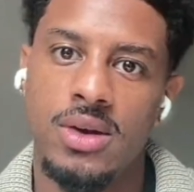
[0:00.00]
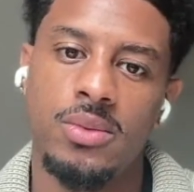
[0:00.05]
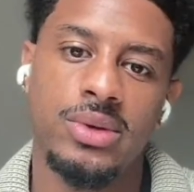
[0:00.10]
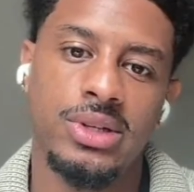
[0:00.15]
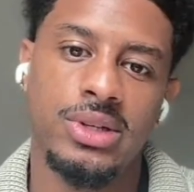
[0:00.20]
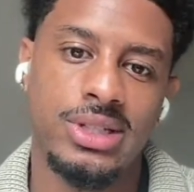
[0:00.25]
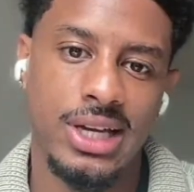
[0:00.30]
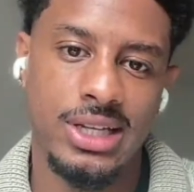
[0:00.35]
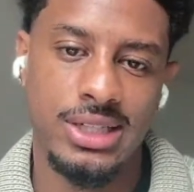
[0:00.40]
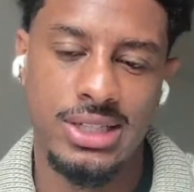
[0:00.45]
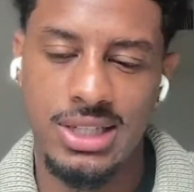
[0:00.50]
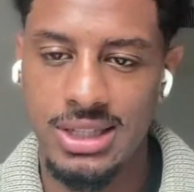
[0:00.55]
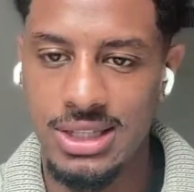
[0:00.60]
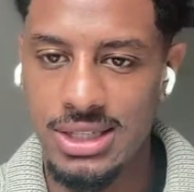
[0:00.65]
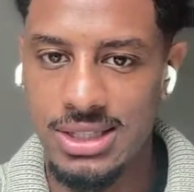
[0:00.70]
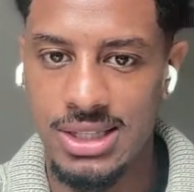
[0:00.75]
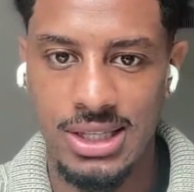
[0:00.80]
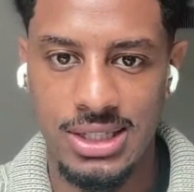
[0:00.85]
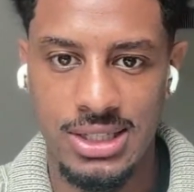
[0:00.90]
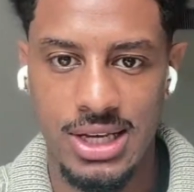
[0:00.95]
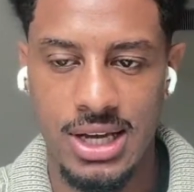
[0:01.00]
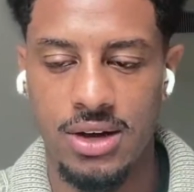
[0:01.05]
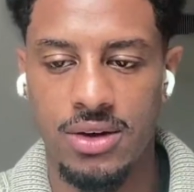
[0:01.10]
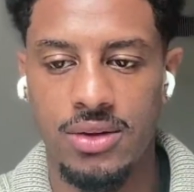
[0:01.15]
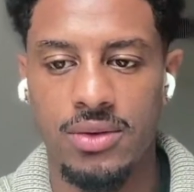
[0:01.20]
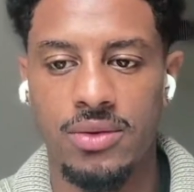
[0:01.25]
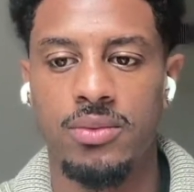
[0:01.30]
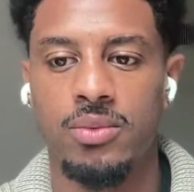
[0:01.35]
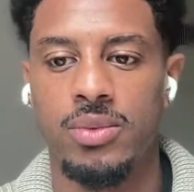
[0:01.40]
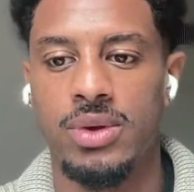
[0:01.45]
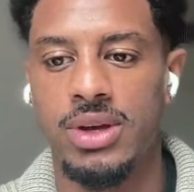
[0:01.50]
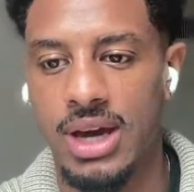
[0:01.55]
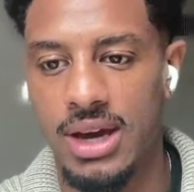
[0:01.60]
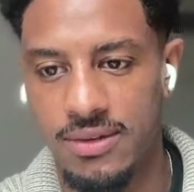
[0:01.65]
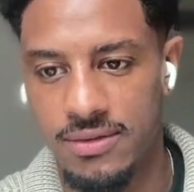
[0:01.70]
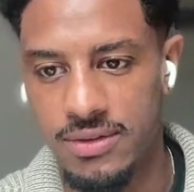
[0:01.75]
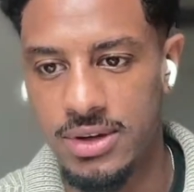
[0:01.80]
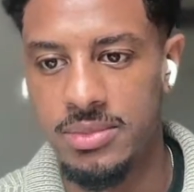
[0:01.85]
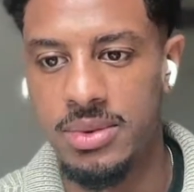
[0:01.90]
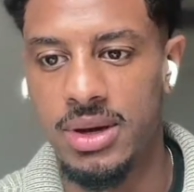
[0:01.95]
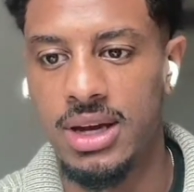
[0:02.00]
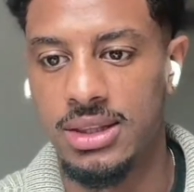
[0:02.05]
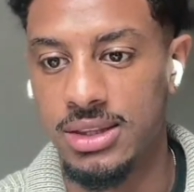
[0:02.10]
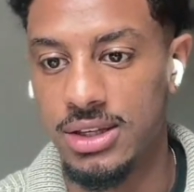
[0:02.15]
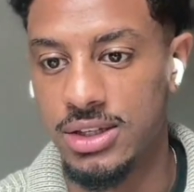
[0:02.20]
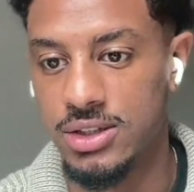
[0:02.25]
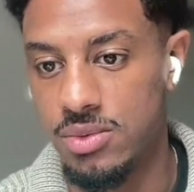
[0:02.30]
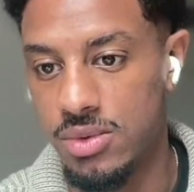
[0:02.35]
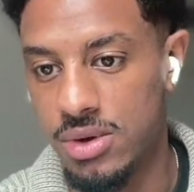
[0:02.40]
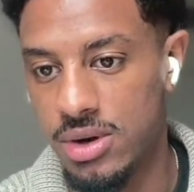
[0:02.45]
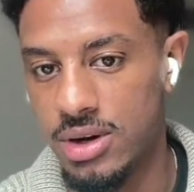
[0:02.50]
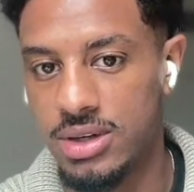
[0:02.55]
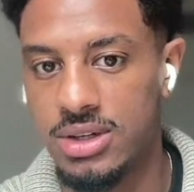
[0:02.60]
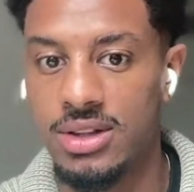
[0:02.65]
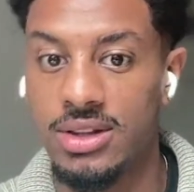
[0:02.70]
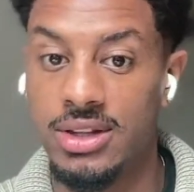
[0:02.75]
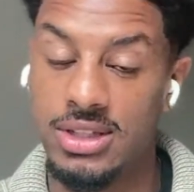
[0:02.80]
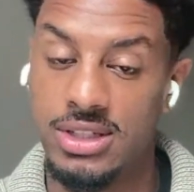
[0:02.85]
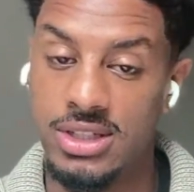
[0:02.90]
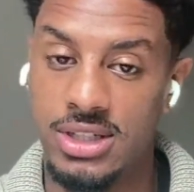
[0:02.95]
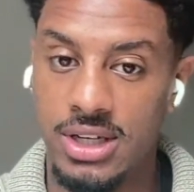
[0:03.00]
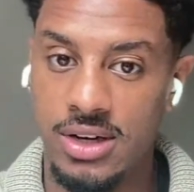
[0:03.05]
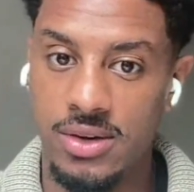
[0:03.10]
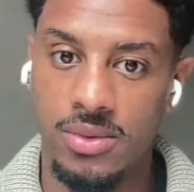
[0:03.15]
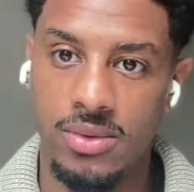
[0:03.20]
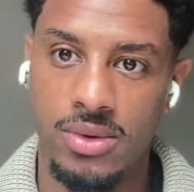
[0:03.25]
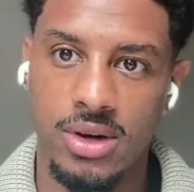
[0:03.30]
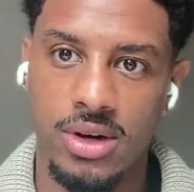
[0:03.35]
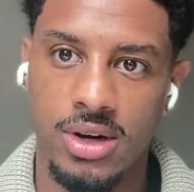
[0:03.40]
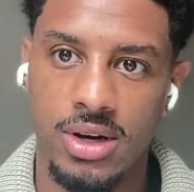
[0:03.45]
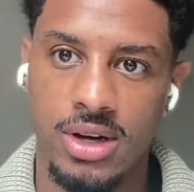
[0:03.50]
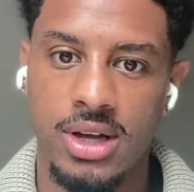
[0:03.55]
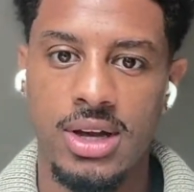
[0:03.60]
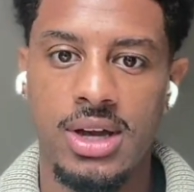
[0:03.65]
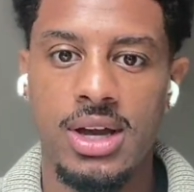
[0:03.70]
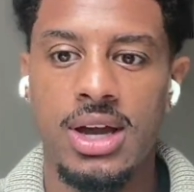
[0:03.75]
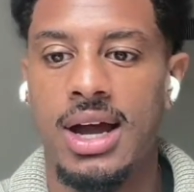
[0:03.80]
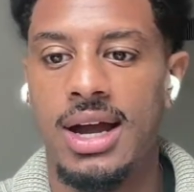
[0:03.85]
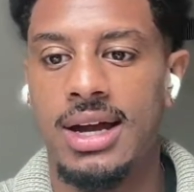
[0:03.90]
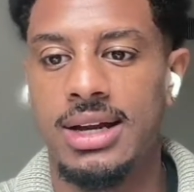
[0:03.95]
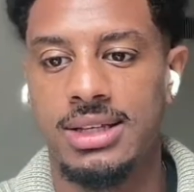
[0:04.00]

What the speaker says: We tested these things out. We got feedback. This worked. This didn't work. I